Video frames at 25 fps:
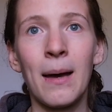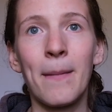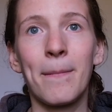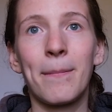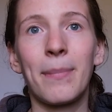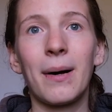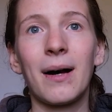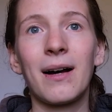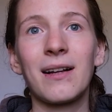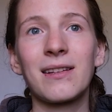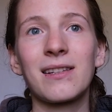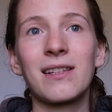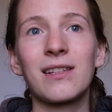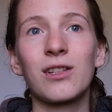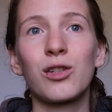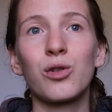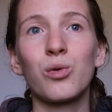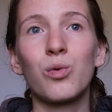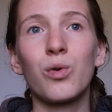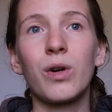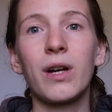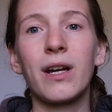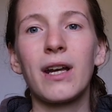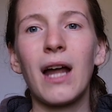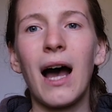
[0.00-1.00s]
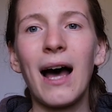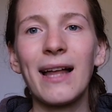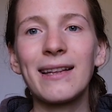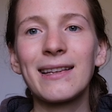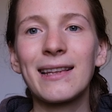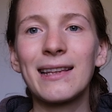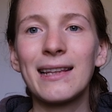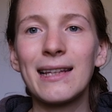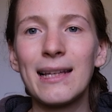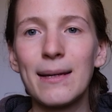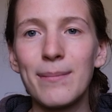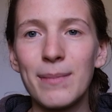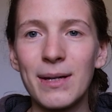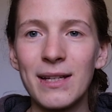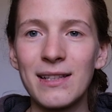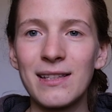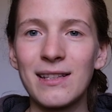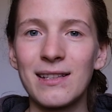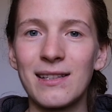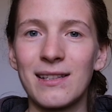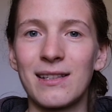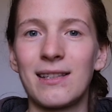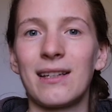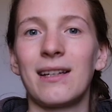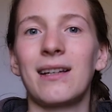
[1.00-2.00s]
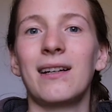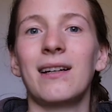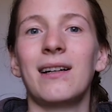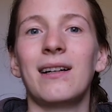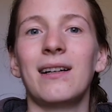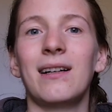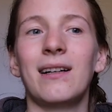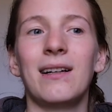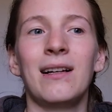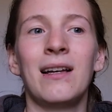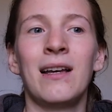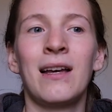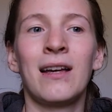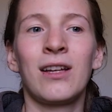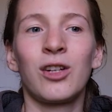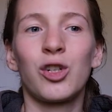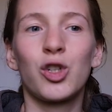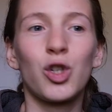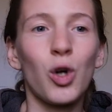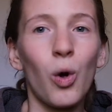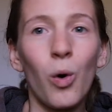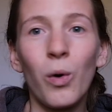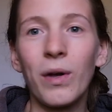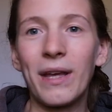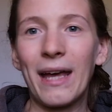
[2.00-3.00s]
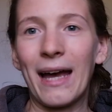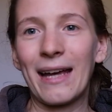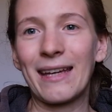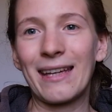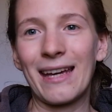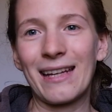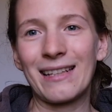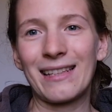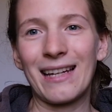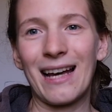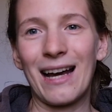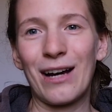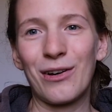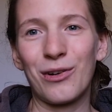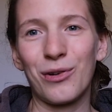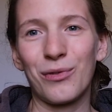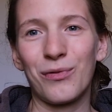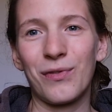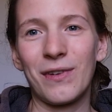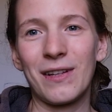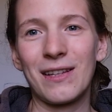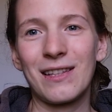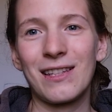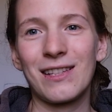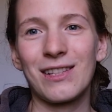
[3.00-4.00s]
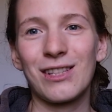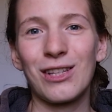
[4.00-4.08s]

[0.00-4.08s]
but to not limit the joy I get out of it.